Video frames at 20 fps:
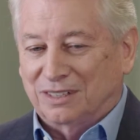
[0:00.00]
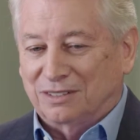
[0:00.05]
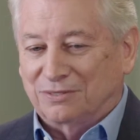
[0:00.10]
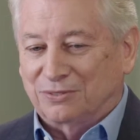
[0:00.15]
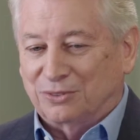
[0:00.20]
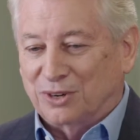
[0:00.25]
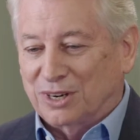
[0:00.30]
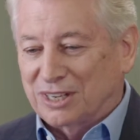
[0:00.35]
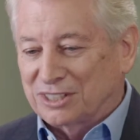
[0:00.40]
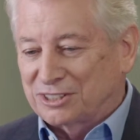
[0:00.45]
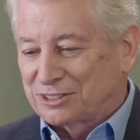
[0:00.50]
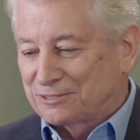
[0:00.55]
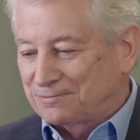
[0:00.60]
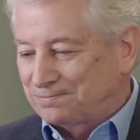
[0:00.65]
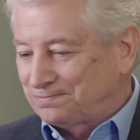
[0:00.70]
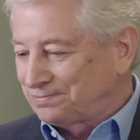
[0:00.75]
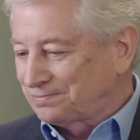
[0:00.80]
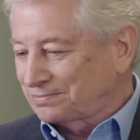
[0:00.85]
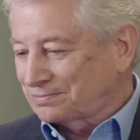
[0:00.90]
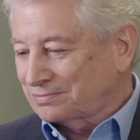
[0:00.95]
For us,
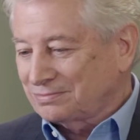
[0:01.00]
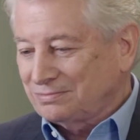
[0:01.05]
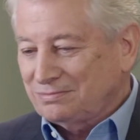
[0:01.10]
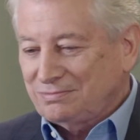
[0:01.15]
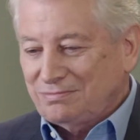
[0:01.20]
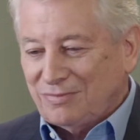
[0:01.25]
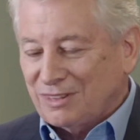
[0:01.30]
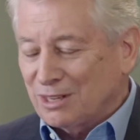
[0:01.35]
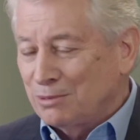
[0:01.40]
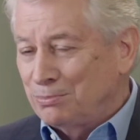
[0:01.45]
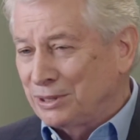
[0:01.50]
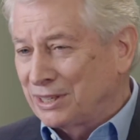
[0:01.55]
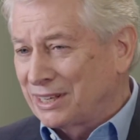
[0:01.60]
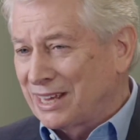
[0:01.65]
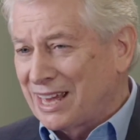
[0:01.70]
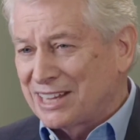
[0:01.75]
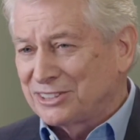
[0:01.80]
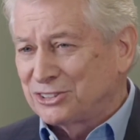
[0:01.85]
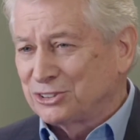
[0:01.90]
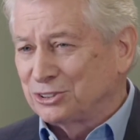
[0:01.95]

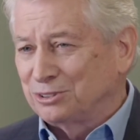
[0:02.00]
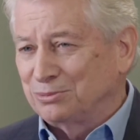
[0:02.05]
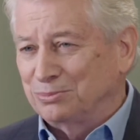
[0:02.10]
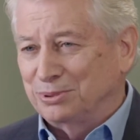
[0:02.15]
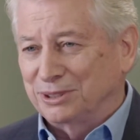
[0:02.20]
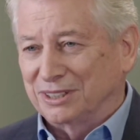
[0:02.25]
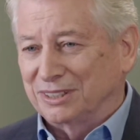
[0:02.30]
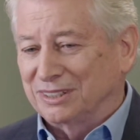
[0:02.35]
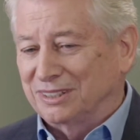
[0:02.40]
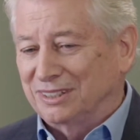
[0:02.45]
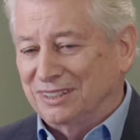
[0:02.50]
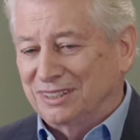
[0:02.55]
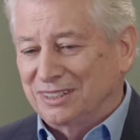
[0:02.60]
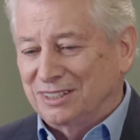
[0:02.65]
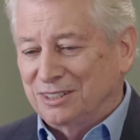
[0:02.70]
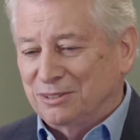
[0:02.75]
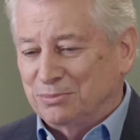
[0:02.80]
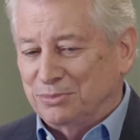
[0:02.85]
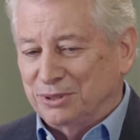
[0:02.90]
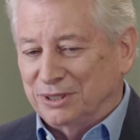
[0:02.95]
being agile,
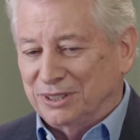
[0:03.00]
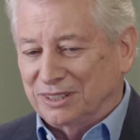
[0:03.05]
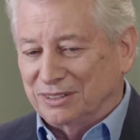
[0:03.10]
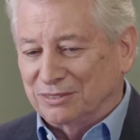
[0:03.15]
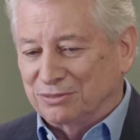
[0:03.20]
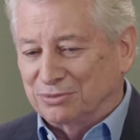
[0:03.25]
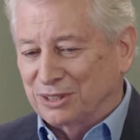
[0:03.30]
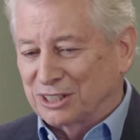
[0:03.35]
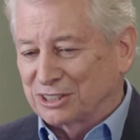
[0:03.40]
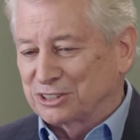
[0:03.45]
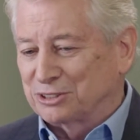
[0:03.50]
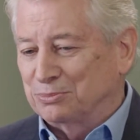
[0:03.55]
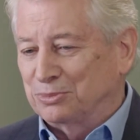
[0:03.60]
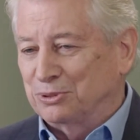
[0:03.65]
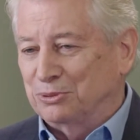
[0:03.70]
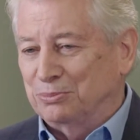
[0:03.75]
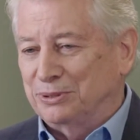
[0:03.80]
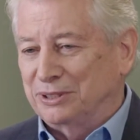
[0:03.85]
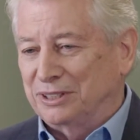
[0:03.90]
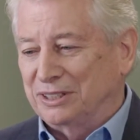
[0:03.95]
being
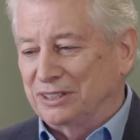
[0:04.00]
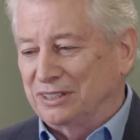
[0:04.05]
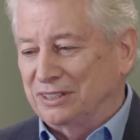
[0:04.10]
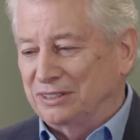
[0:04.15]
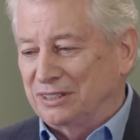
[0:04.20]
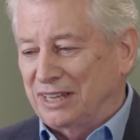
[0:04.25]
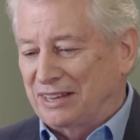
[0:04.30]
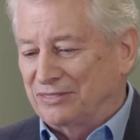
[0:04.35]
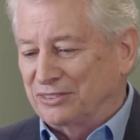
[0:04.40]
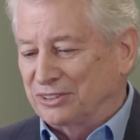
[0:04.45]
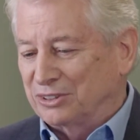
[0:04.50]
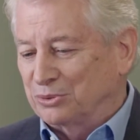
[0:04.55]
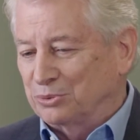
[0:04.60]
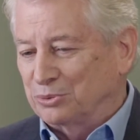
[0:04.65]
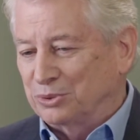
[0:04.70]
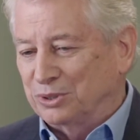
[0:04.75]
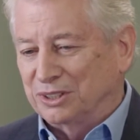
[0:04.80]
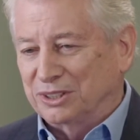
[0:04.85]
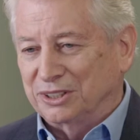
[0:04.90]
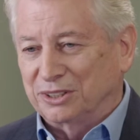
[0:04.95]
flexible, having a
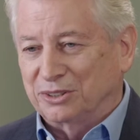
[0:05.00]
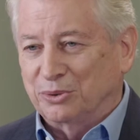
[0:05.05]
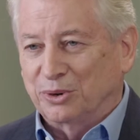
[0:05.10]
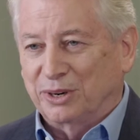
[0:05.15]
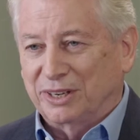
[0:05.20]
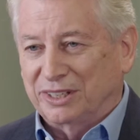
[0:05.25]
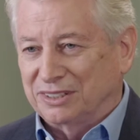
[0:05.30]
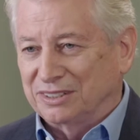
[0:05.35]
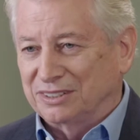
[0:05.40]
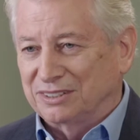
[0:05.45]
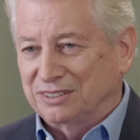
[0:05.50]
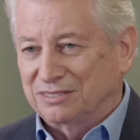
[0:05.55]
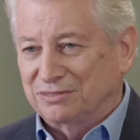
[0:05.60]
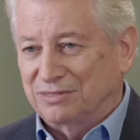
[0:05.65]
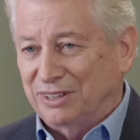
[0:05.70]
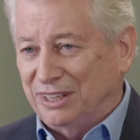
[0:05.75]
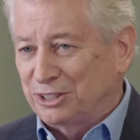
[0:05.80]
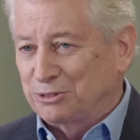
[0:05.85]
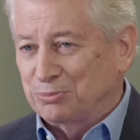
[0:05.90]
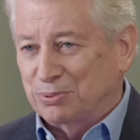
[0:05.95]
really great
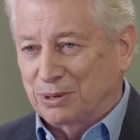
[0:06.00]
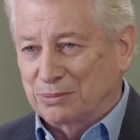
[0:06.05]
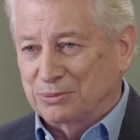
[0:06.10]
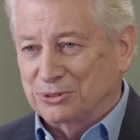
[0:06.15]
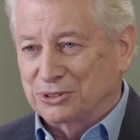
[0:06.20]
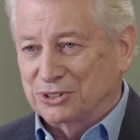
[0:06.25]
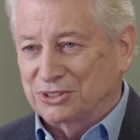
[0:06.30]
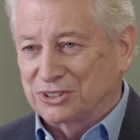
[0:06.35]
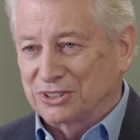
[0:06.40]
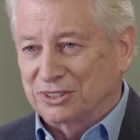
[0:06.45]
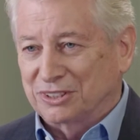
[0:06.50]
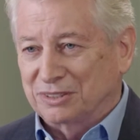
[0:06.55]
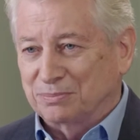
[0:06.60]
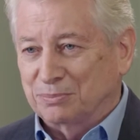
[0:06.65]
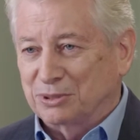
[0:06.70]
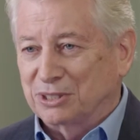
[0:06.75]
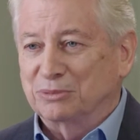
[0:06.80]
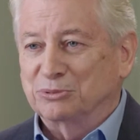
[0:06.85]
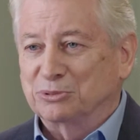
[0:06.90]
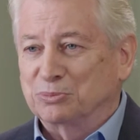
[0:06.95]
value proposition,
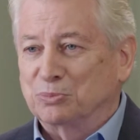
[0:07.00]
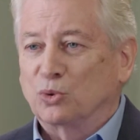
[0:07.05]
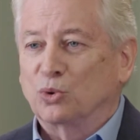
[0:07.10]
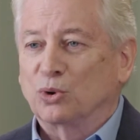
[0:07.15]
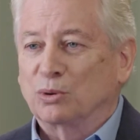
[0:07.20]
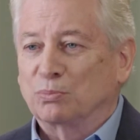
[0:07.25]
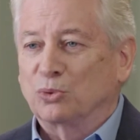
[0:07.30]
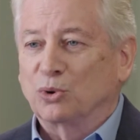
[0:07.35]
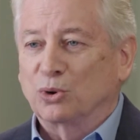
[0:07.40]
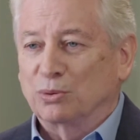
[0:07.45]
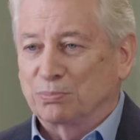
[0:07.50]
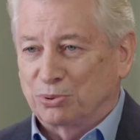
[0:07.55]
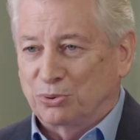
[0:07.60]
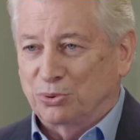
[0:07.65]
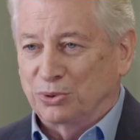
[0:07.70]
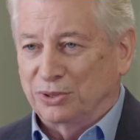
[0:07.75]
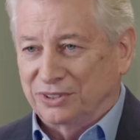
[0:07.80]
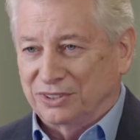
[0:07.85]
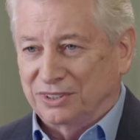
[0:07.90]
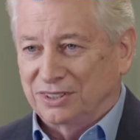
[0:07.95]
it becomes more and more
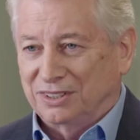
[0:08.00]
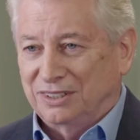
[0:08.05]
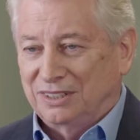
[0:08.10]
important.